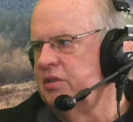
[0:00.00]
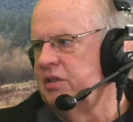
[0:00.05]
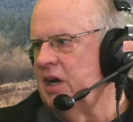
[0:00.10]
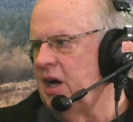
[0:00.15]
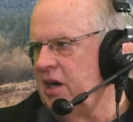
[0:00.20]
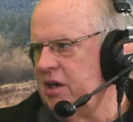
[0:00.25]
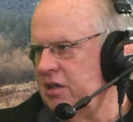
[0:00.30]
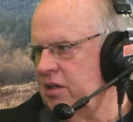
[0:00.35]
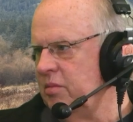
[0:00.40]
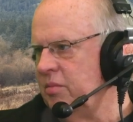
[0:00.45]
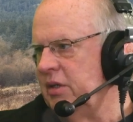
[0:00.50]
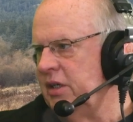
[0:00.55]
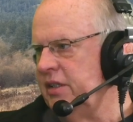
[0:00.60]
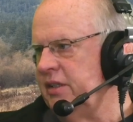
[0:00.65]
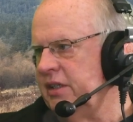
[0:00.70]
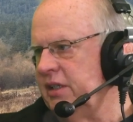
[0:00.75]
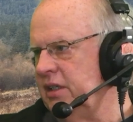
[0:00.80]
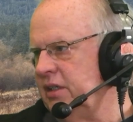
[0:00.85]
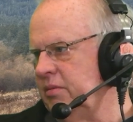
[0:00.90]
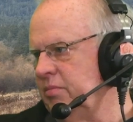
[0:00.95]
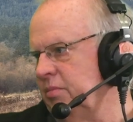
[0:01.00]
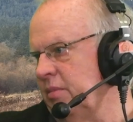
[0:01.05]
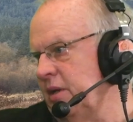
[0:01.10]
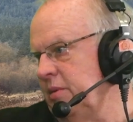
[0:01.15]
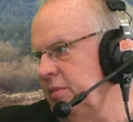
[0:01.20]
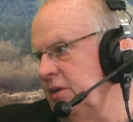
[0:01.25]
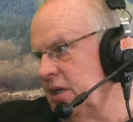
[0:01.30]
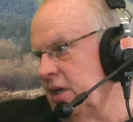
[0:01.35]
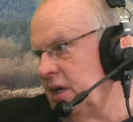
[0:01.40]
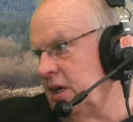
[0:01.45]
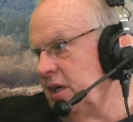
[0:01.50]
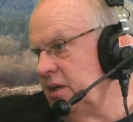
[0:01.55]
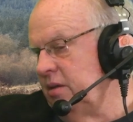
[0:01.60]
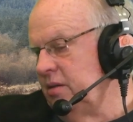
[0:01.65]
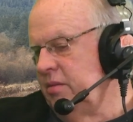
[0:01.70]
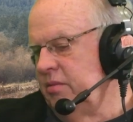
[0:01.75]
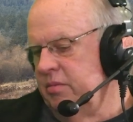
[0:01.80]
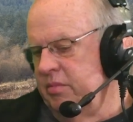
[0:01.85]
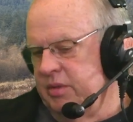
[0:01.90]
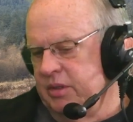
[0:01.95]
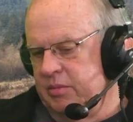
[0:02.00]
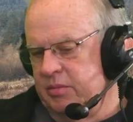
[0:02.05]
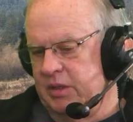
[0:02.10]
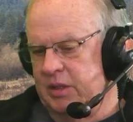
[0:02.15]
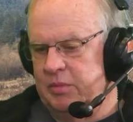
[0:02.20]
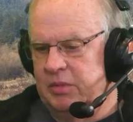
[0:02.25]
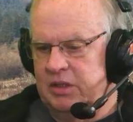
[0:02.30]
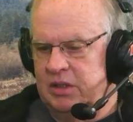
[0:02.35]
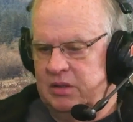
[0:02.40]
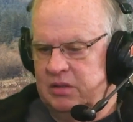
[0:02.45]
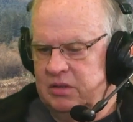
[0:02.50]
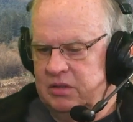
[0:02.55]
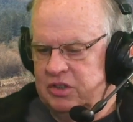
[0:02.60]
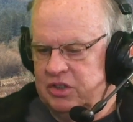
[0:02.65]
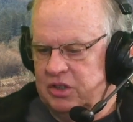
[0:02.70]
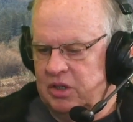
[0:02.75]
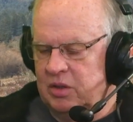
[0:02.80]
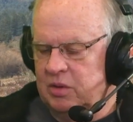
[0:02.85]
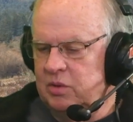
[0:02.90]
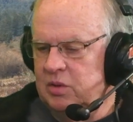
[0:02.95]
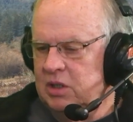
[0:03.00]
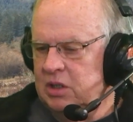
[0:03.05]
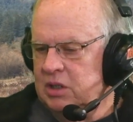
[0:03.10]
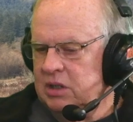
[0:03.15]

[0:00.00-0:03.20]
hotter by then, maybe not, but maybe so.